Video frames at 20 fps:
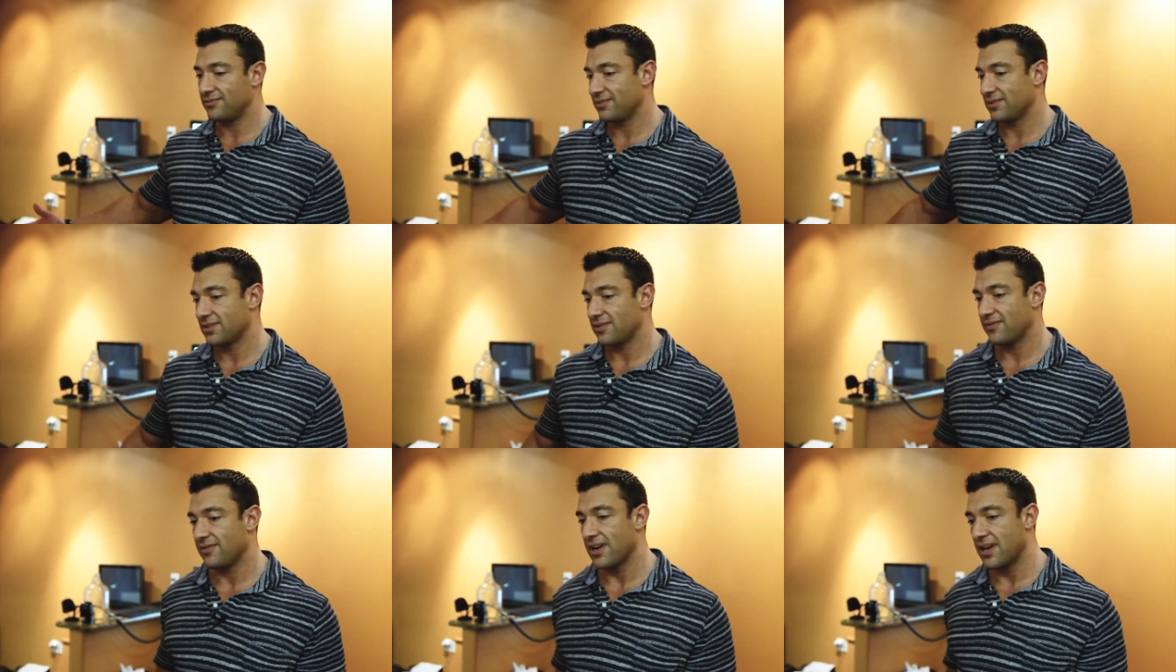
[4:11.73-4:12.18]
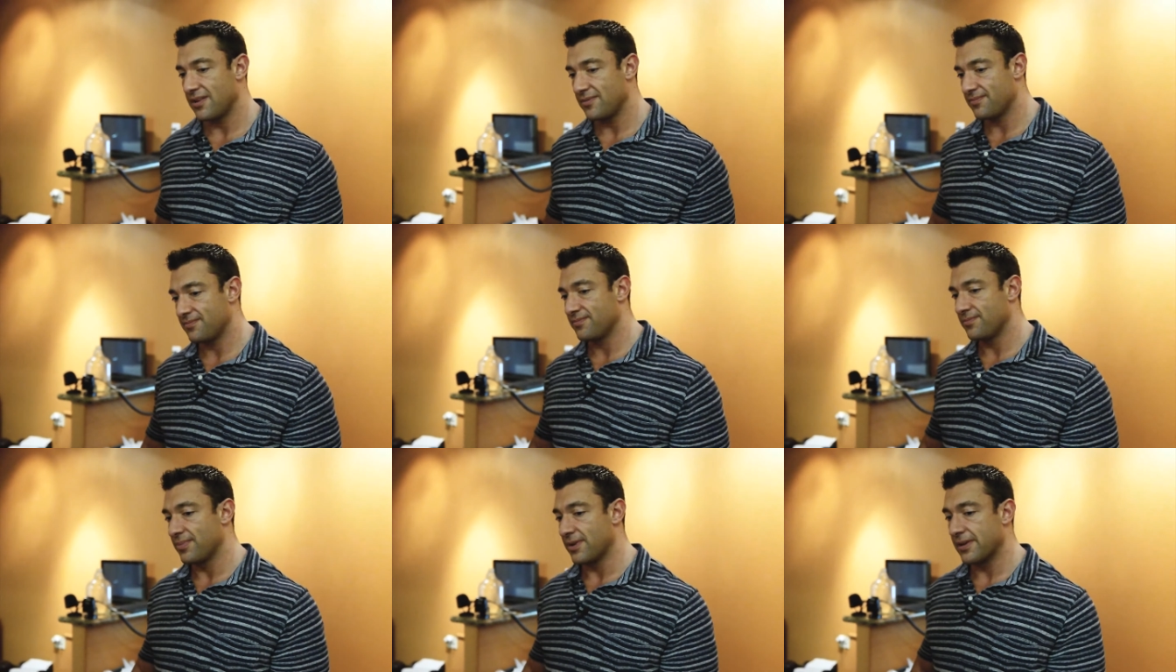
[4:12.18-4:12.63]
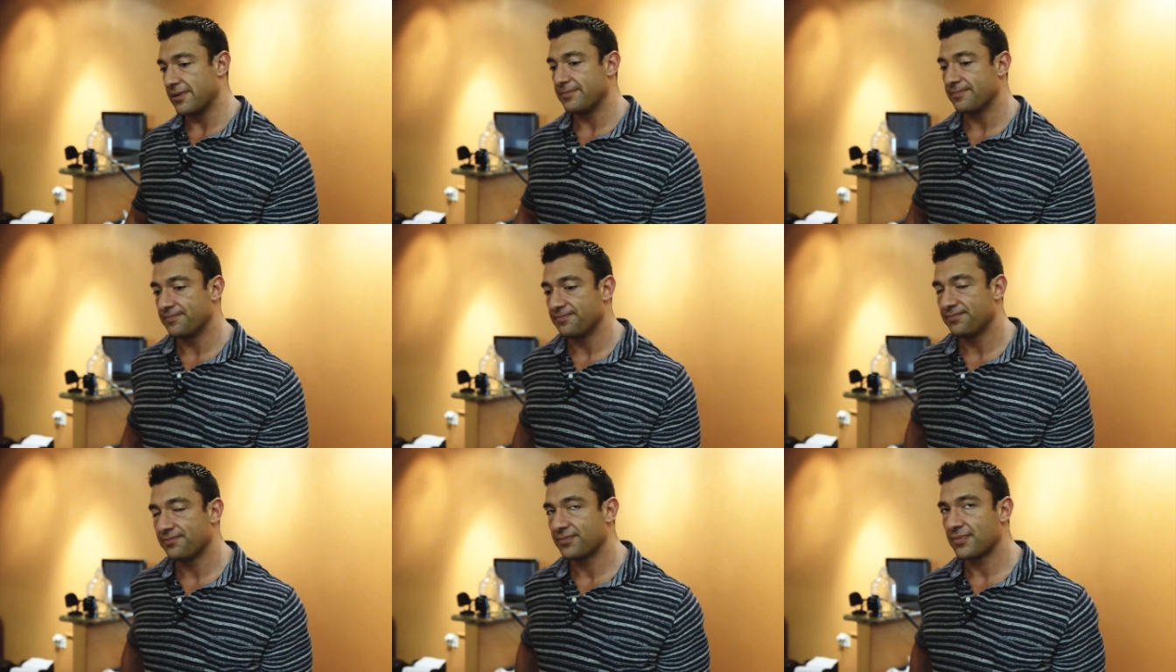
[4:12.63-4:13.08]
It's a fight. But
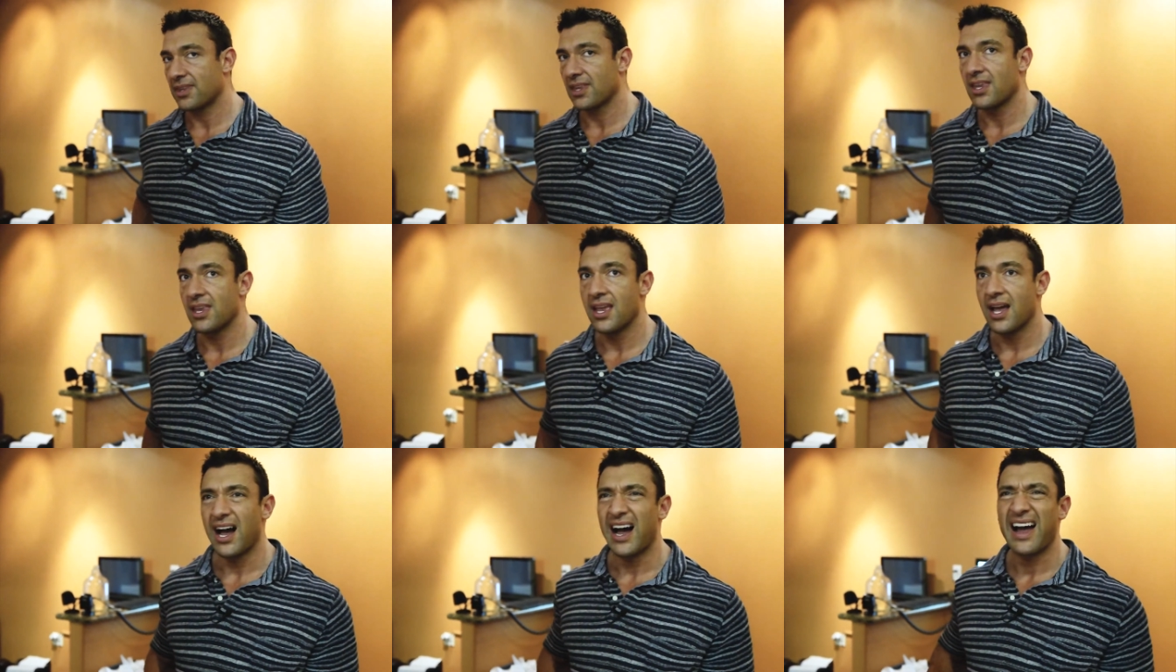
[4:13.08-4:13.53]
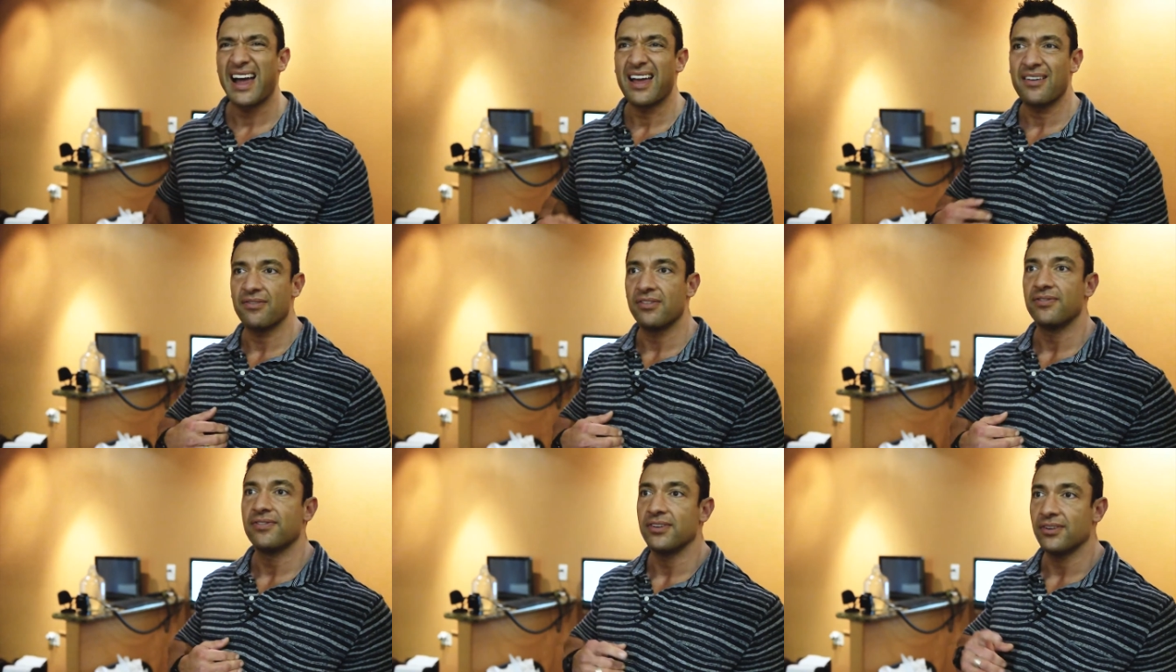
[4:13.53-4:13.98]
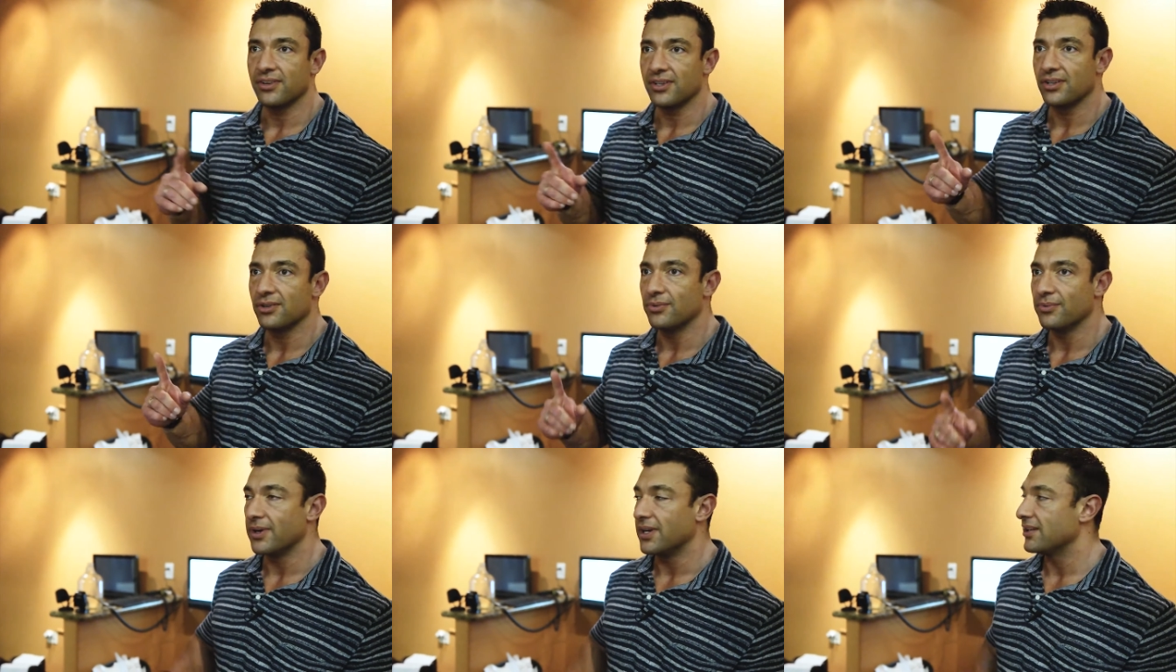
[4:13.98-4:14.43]
I have a feeling
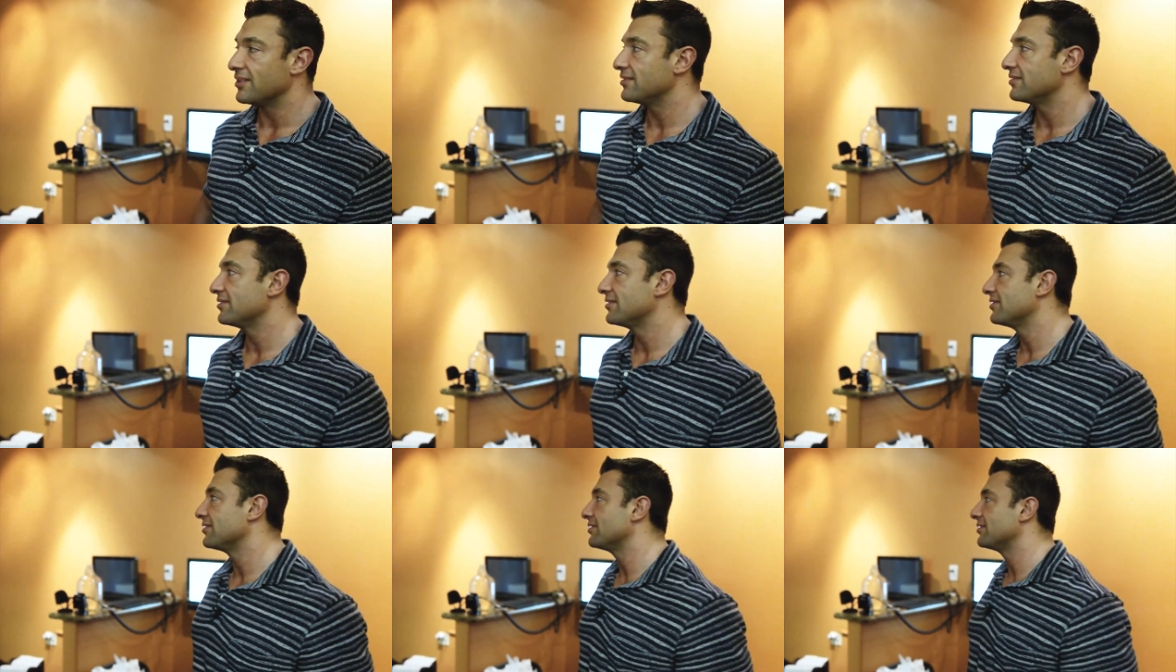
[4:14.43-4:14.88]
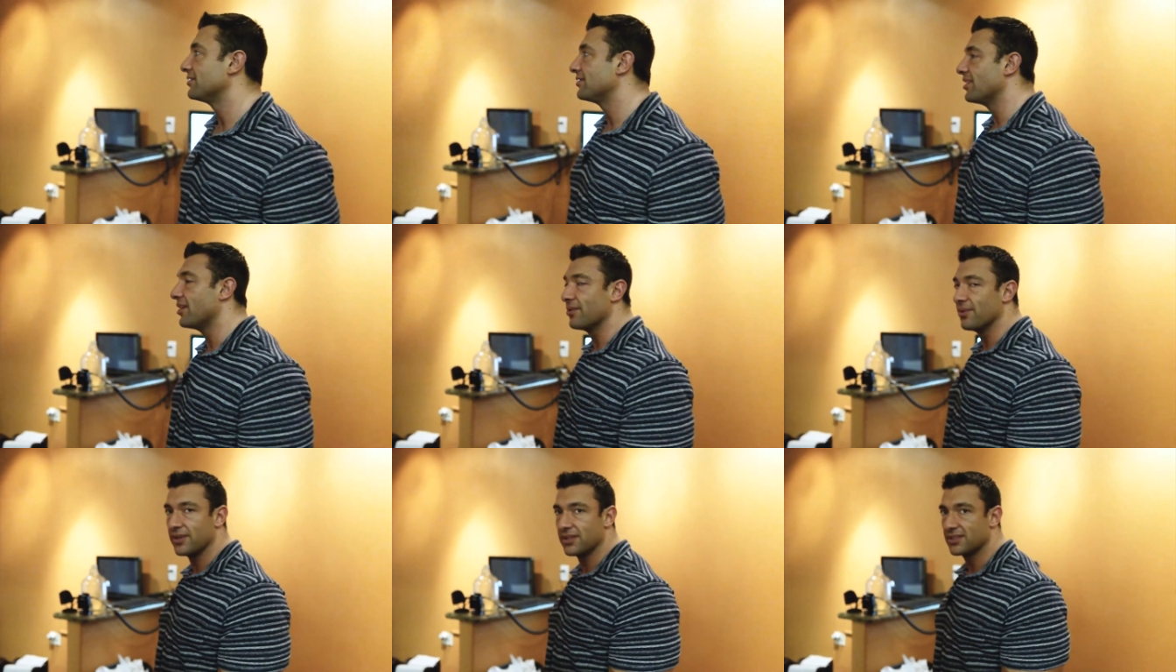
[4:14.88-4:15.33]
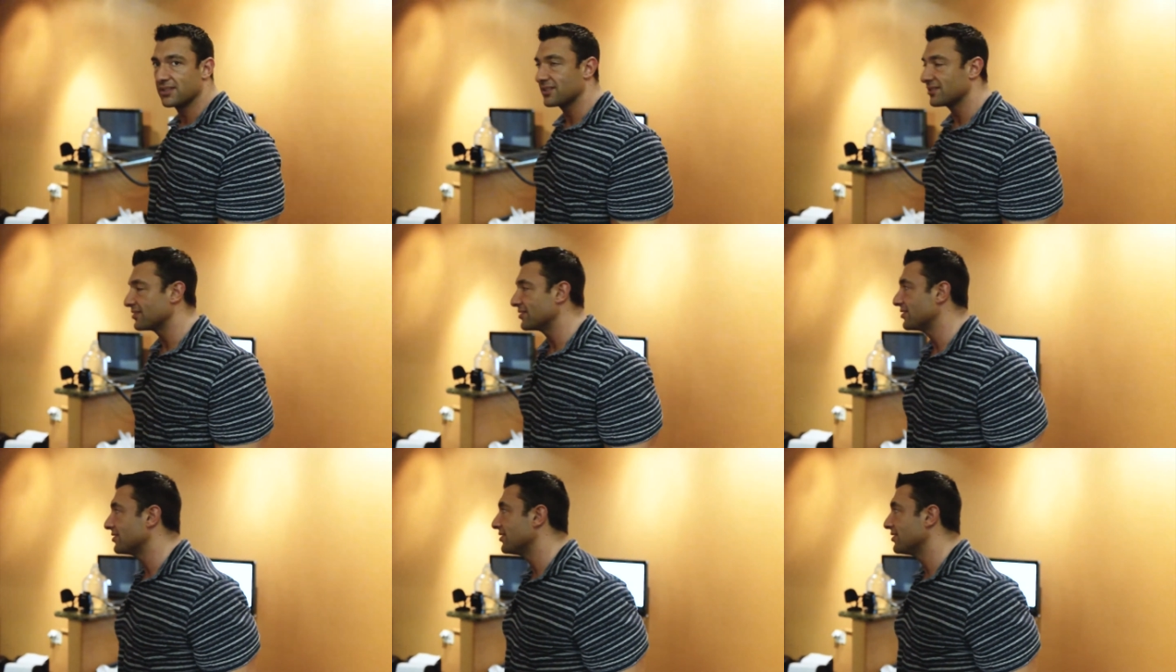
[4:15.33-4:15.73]
he'll win, always.